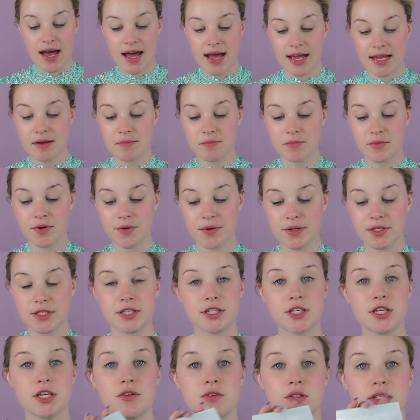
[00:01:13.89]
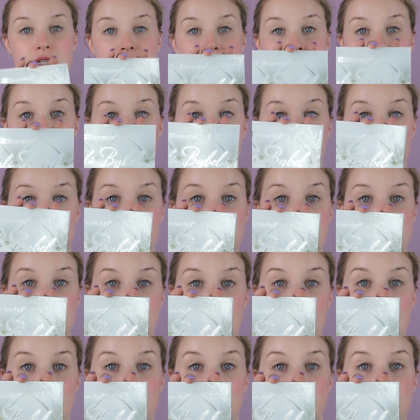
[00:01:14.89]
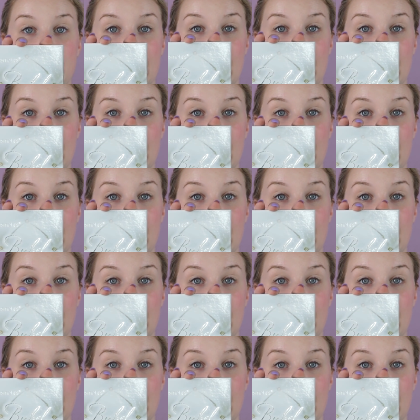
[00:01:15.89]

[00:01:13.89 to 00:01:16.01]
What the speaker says: I am going to use the Carly Bible